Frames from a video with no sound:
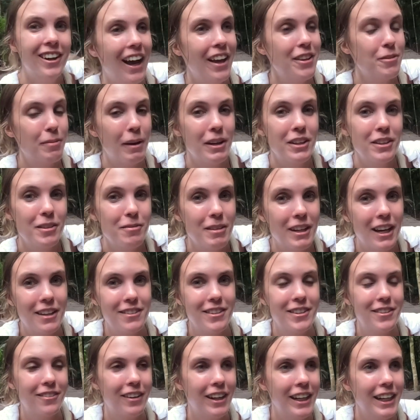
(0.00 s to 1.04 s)
Especially because
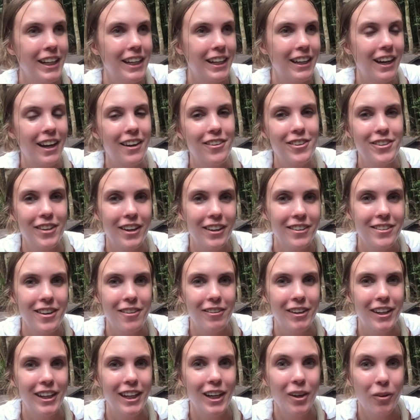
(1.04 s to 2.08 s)
it's raining, it kind of sucks that
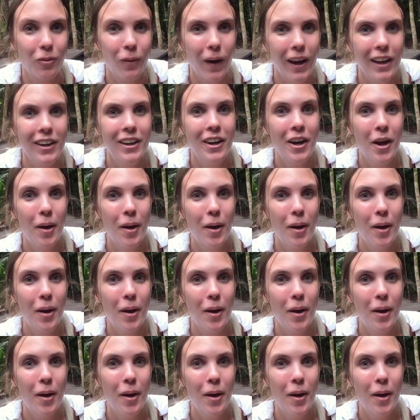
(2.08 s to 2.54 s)
we're getting wet,